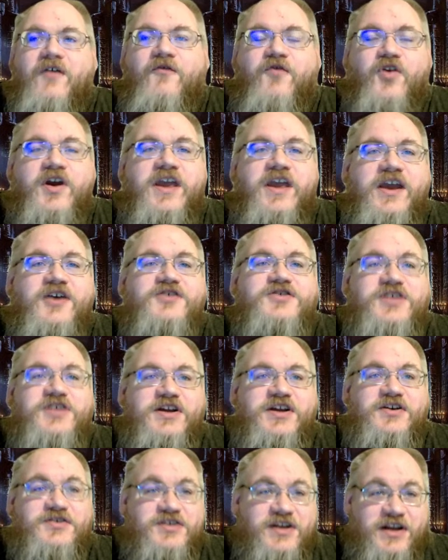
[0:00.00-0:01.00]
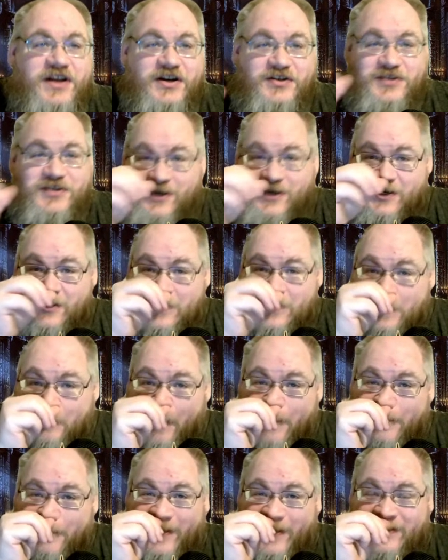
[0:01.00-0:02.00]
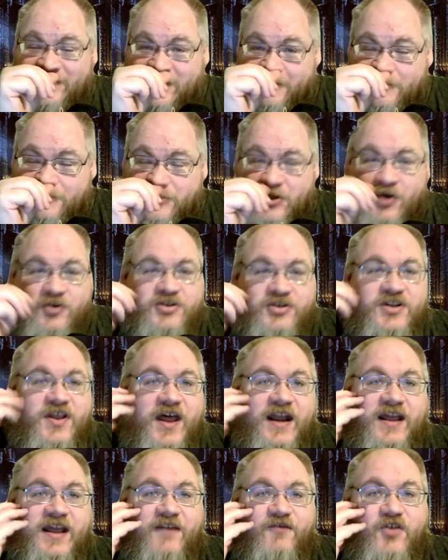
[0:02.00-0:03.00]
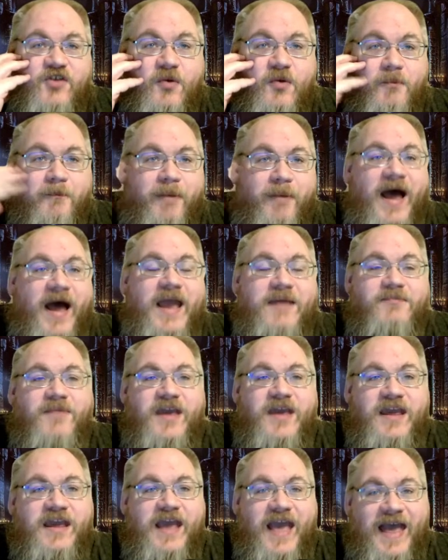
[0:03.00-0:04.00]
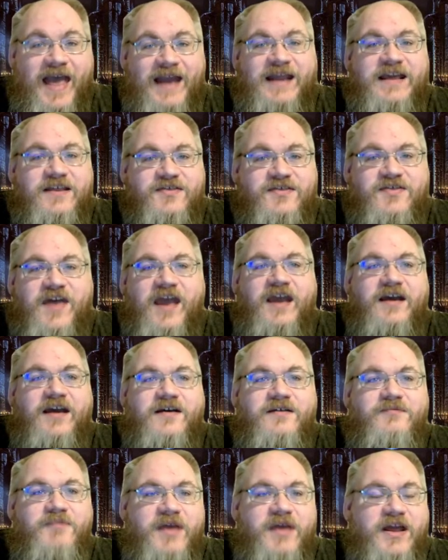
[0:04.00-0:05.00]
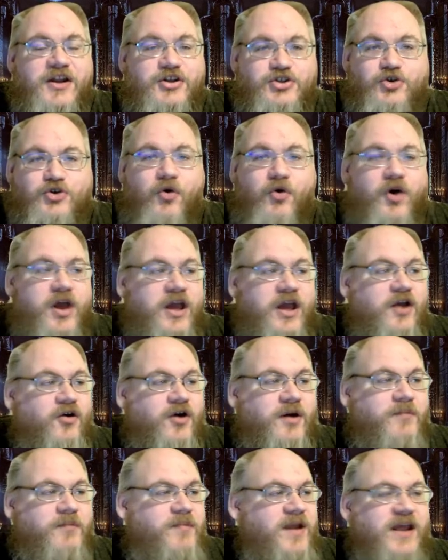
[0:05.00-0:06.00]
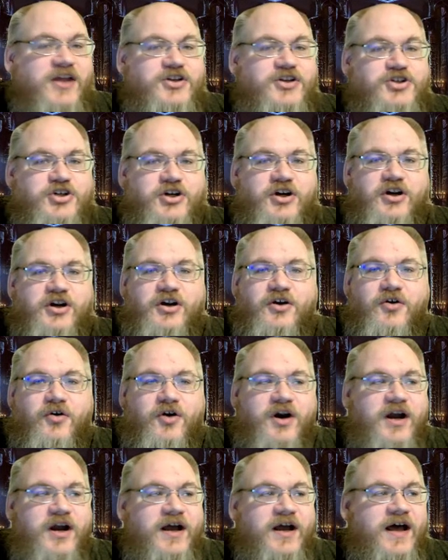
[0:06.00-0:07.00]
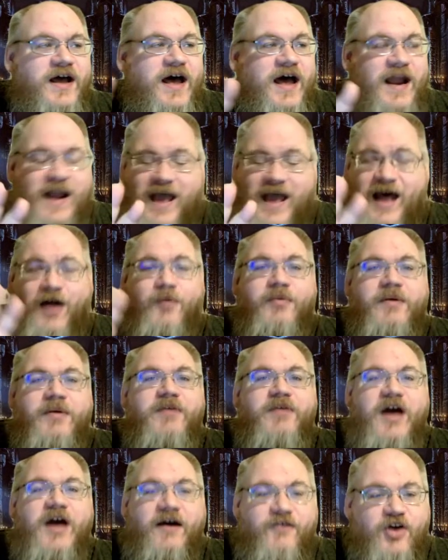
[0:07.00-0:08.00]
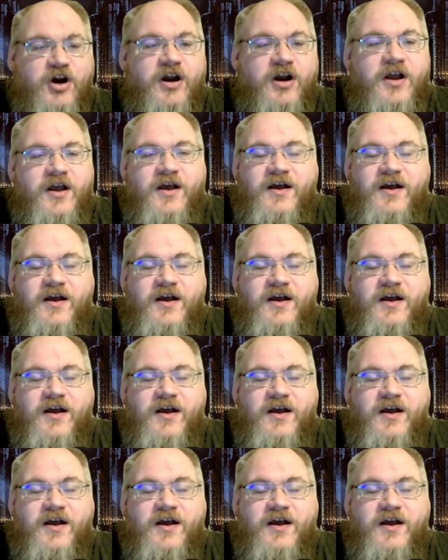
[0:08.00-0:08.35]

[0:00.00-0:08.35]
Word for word: for years and years and years and years, my friends have joked that if you buy me anything, be it a toy or a miniature or a, an album cover.